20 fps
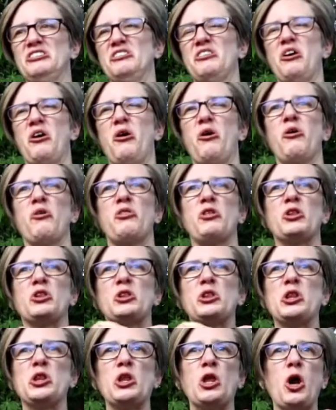all the
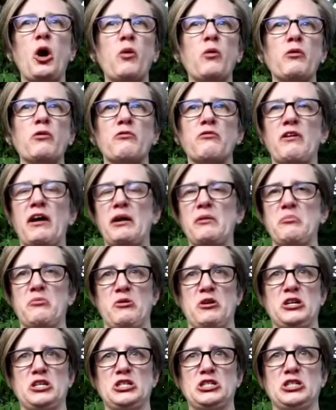lower
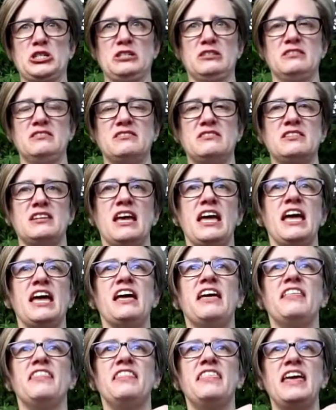vibrations
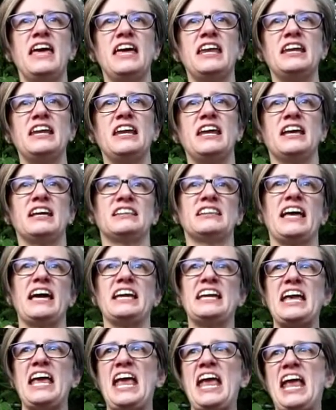then
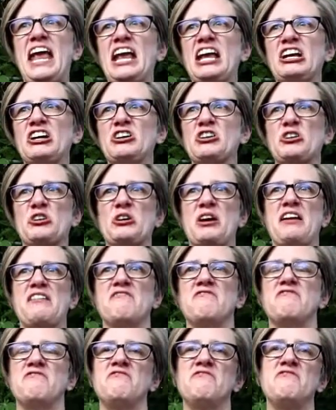like anger and
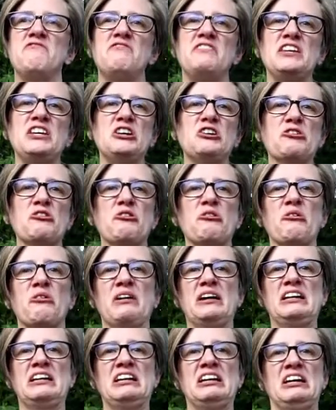fear
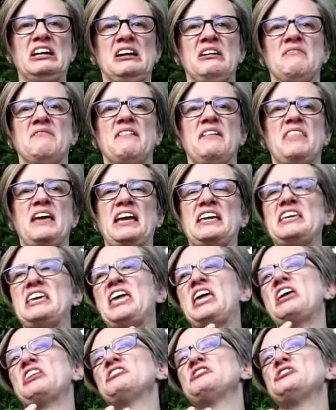and I
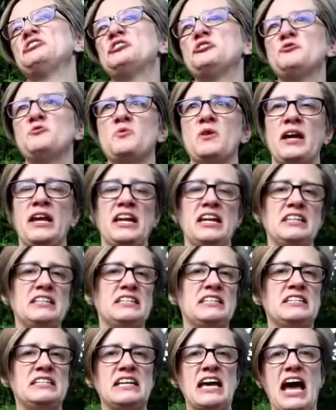can't do it and
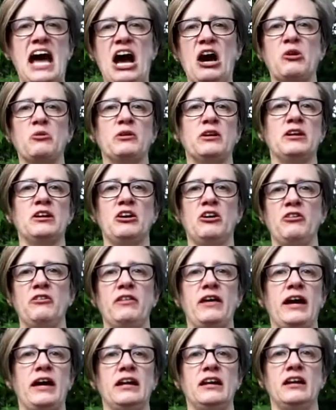doubt and all
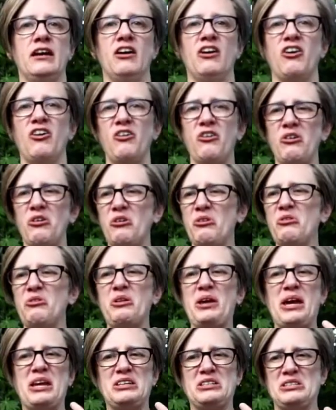that all
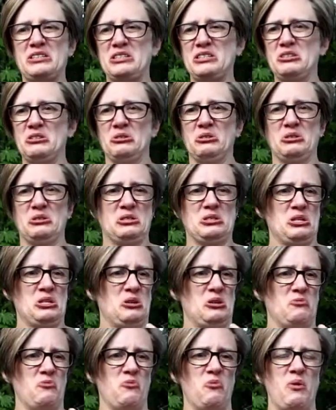that still is going
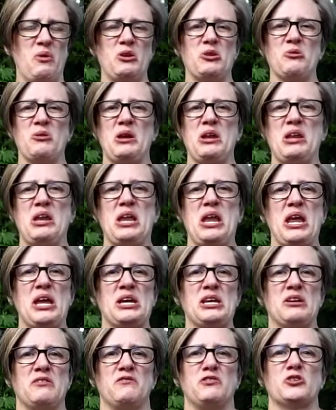to, you're in
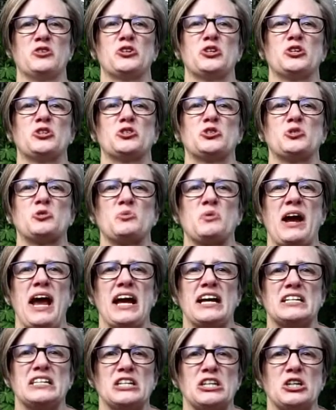negative, you're
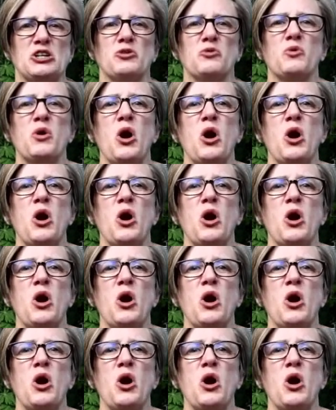contracting, you're